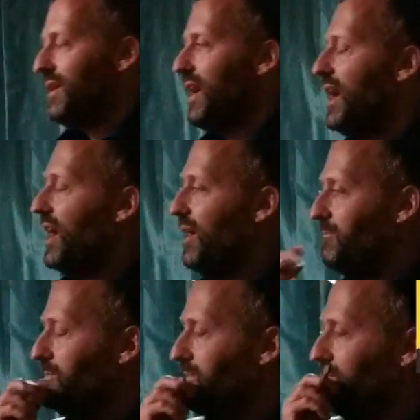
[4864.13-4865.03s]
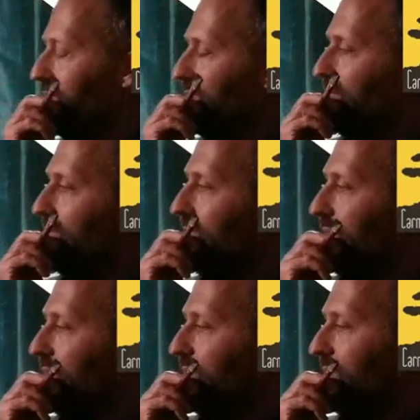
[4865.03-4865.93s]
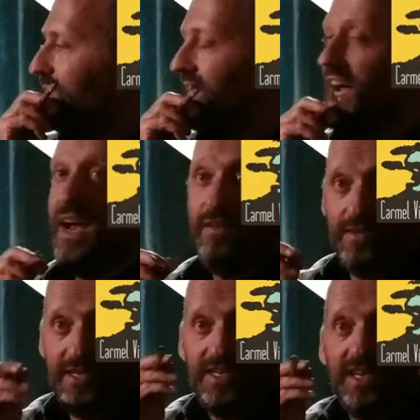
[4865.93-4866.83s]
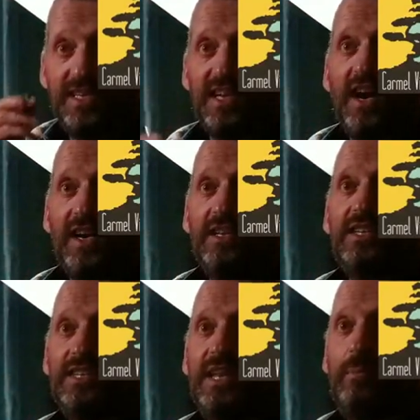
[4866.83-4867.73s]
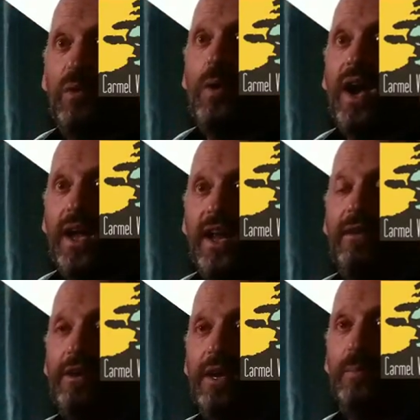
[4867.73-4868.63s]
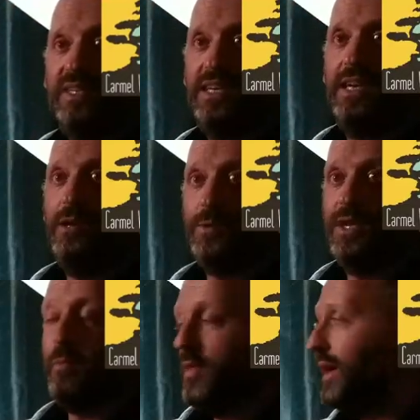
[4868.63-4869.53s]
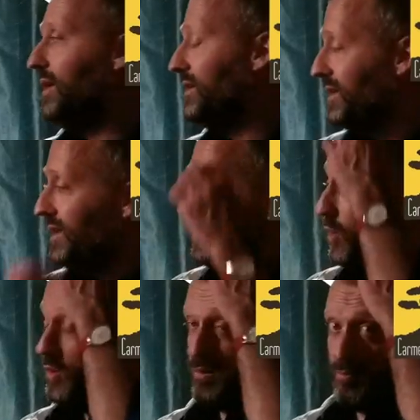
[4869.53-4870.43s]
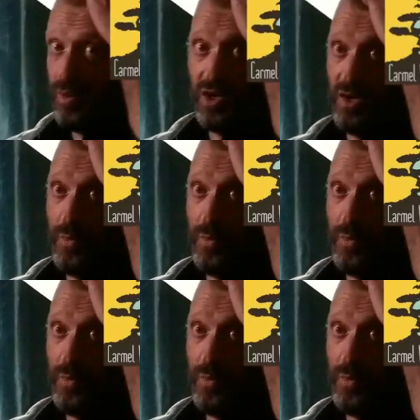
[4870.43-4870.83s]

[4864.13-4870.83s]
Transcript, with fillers: um, that's a sign to step away and have a cup of tea or something, or a bottle of